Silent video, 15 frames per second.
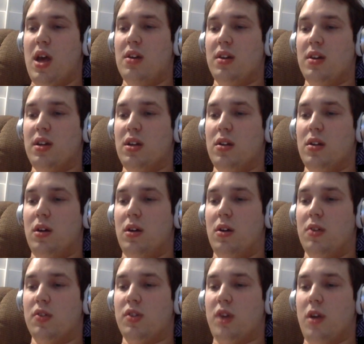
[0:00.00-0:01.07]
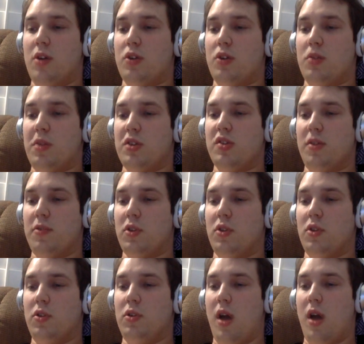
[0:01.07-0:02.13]
and in on a scholarship,
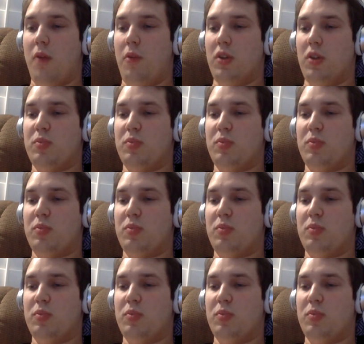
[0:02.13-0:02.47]
myself included.